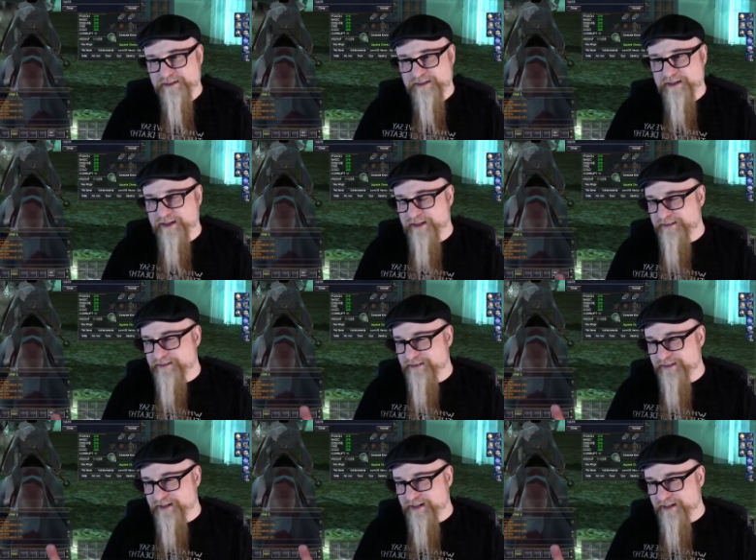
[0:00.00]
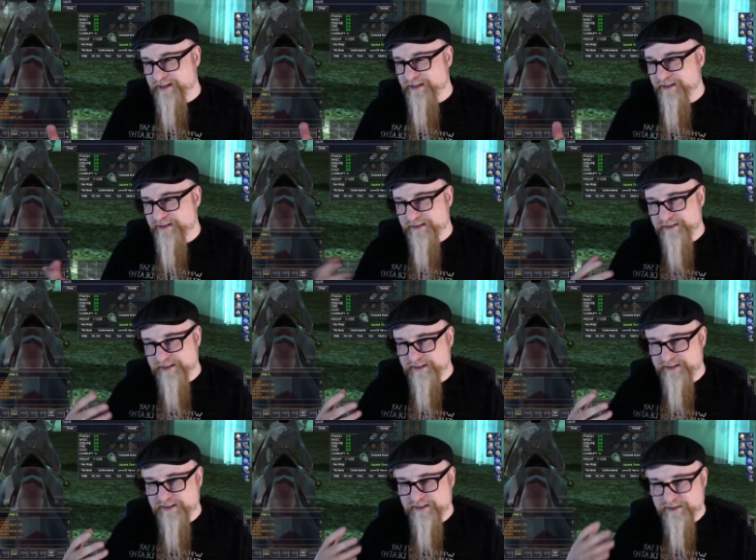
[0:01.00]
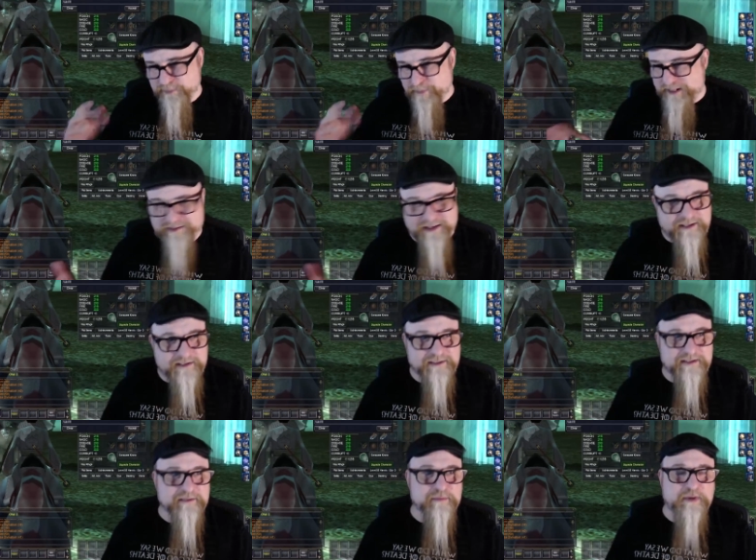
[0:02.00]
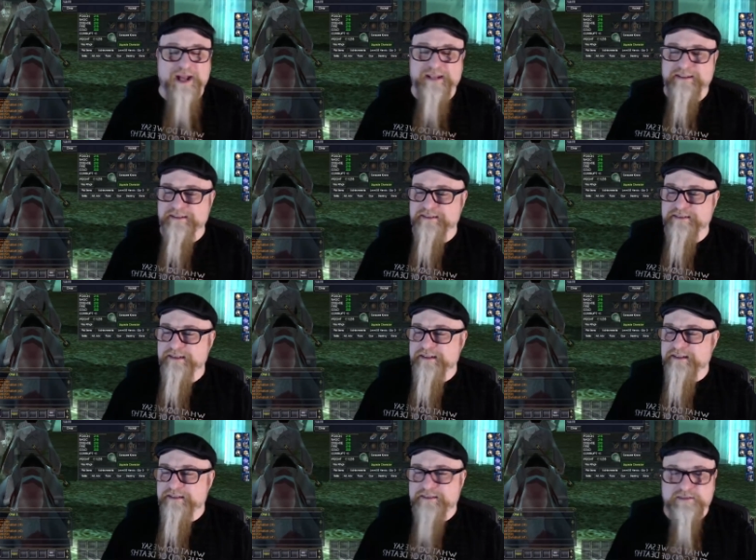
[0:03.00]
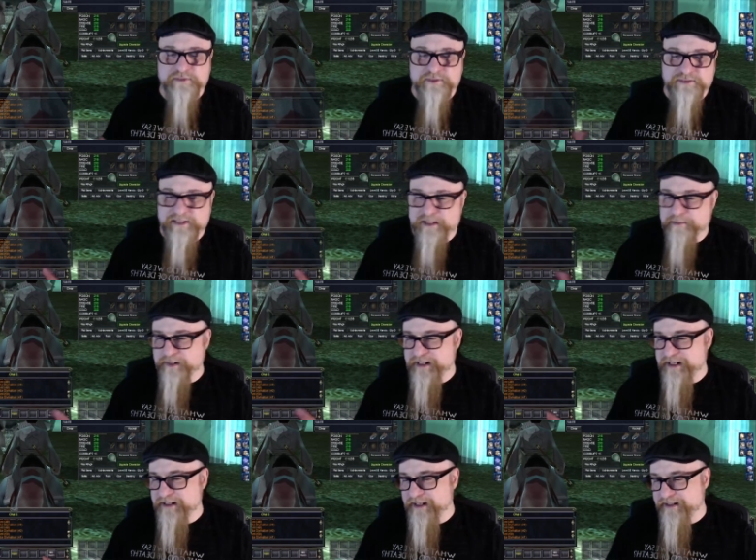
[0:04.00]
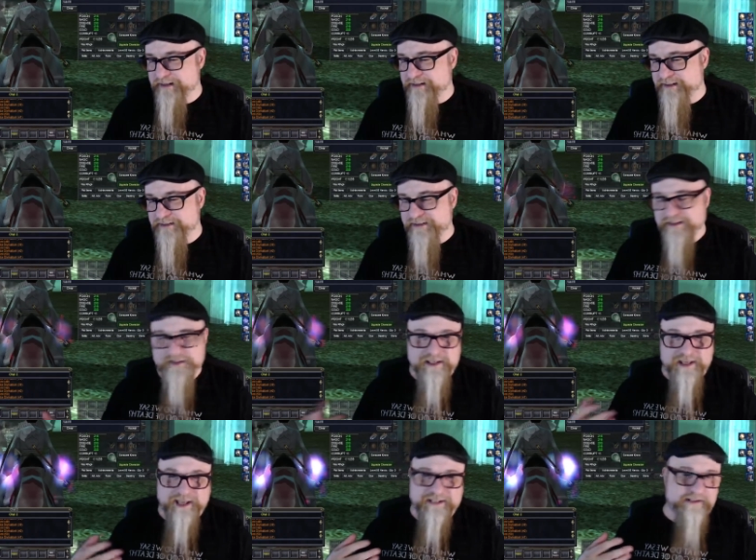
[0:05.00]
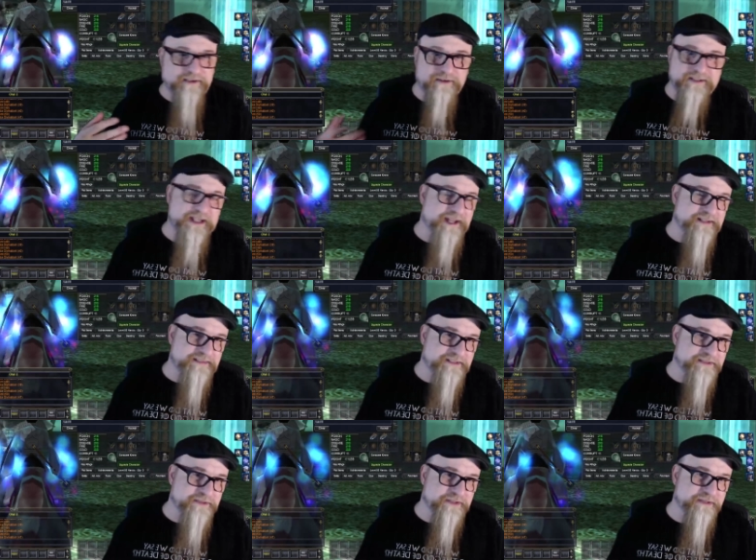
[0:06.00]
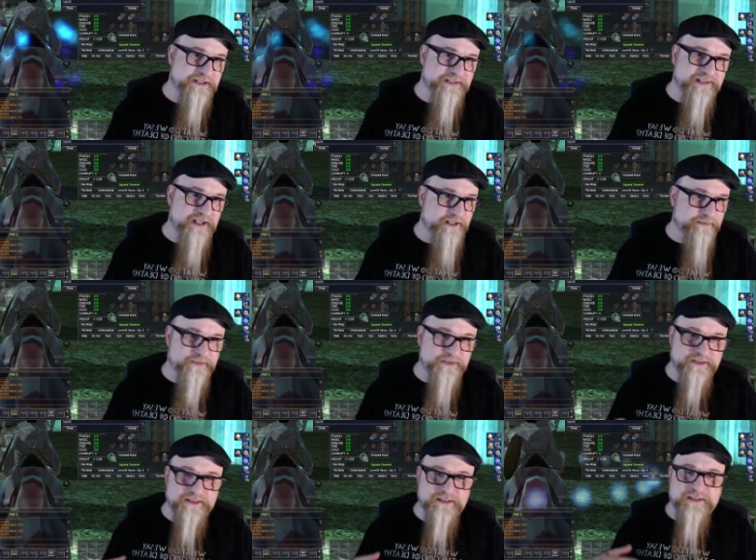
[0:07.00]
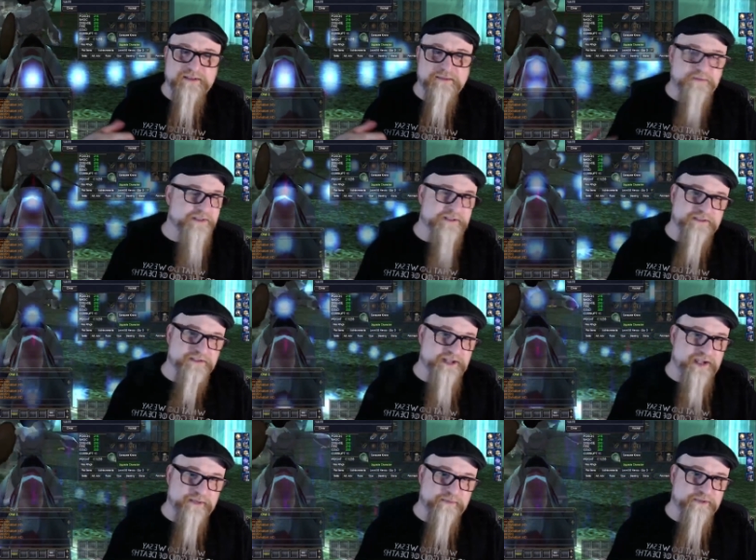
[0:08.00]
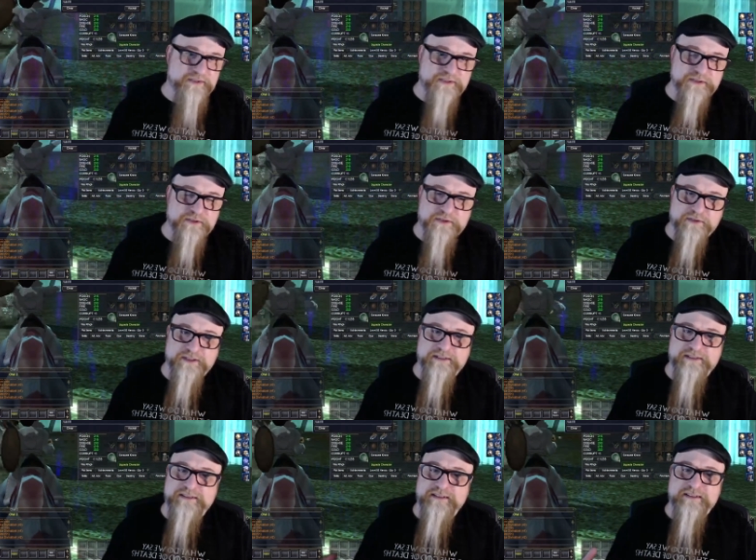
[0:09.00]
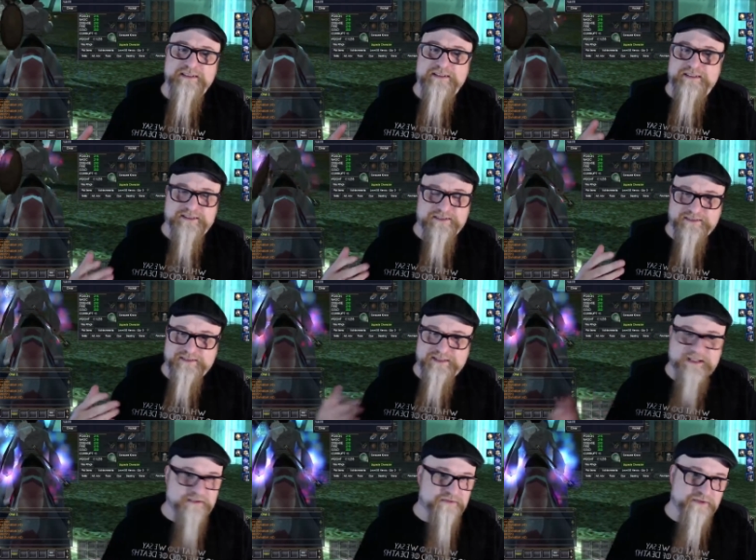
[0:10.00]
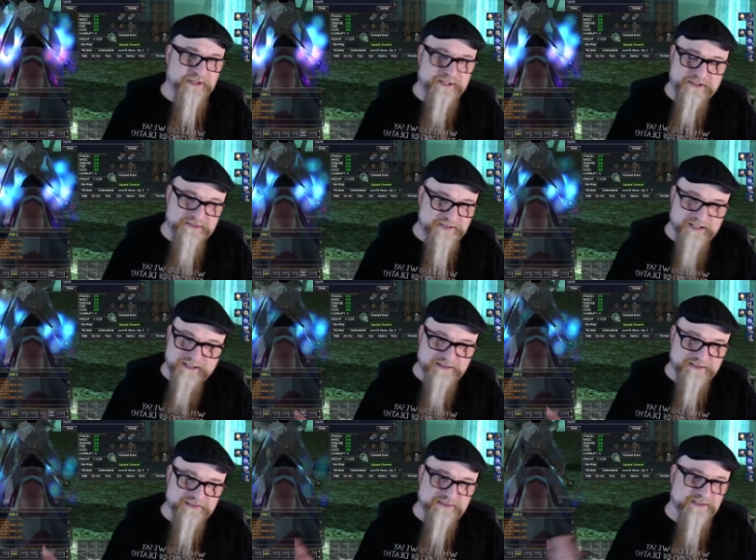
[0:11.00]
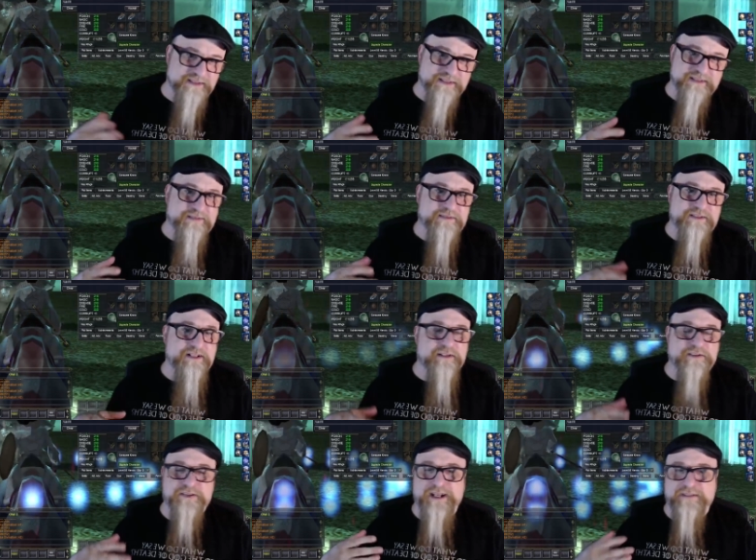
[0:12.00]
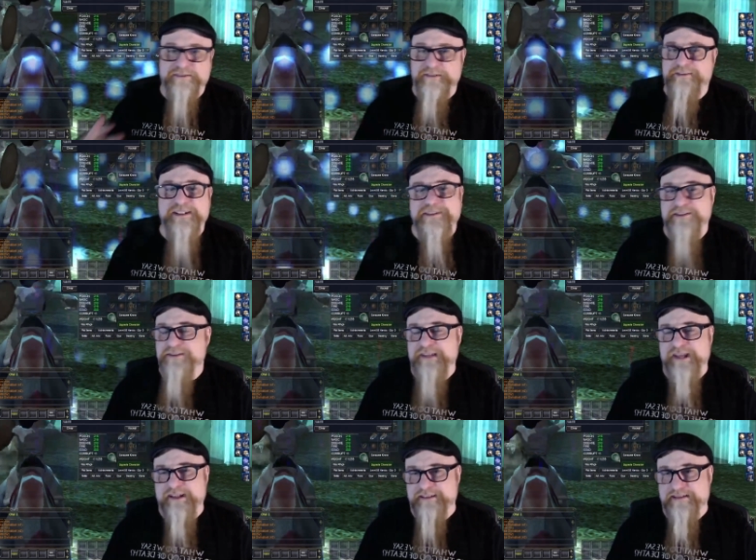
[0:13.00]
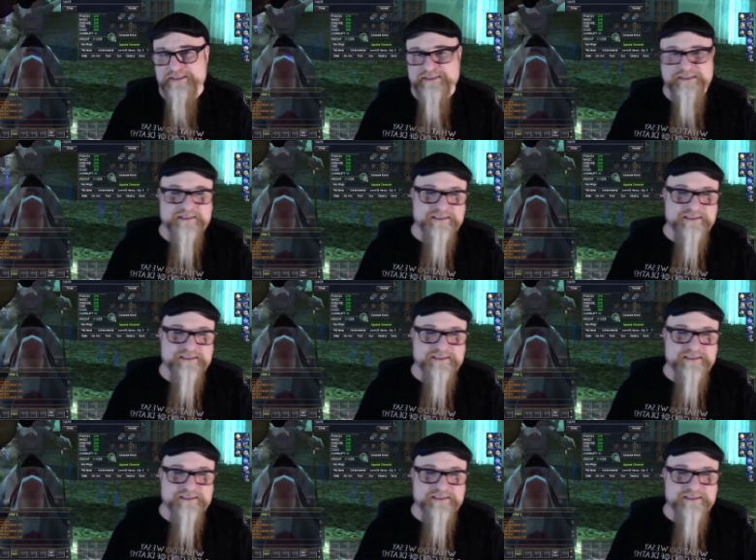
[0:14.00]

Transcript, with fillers: and uh, it, it, may take a little practice so if you set up a key like this and it only casts two or three times well your timer is too short so instead of 42 seconds you know try 52 seconds